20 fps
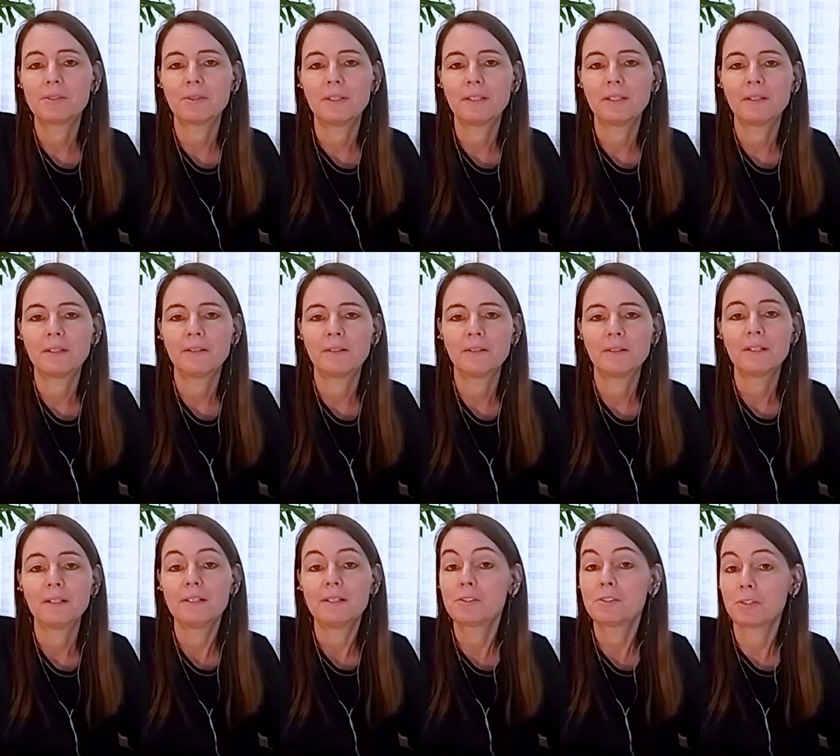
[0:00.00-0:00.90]
to hear
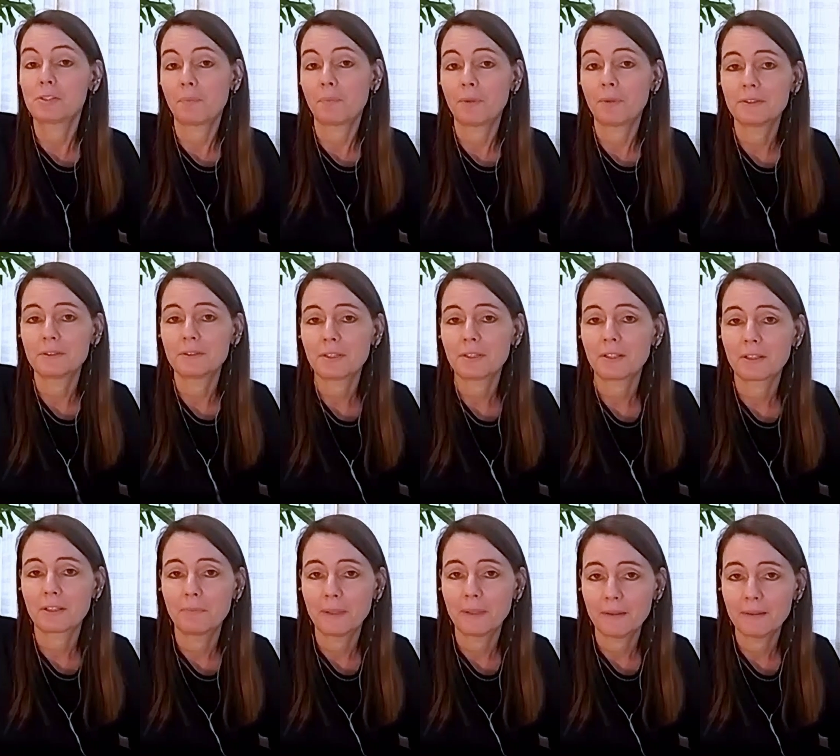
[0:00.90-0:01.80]
someone
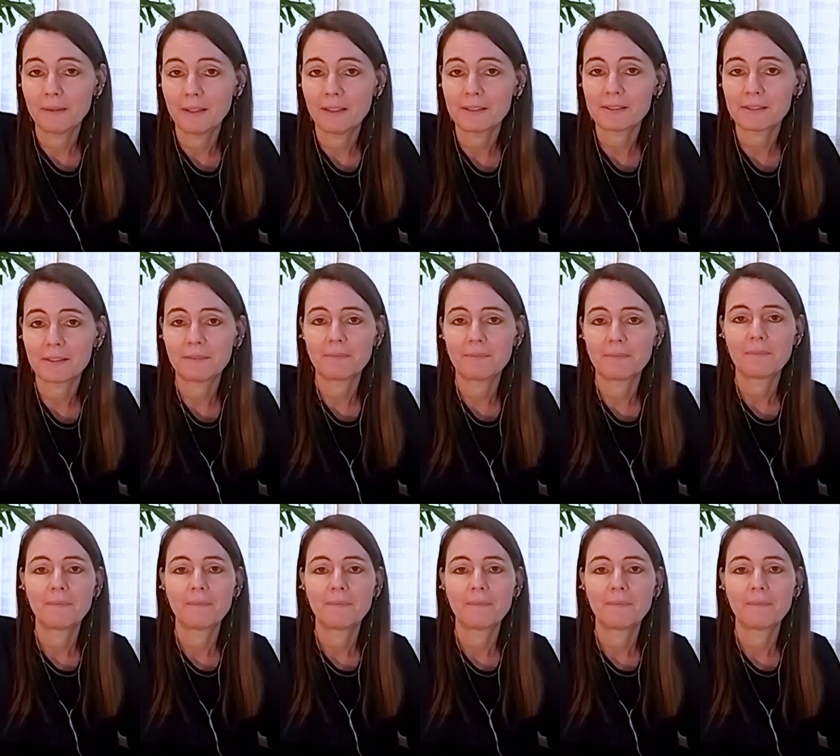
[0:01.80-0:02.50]
talk about NASA.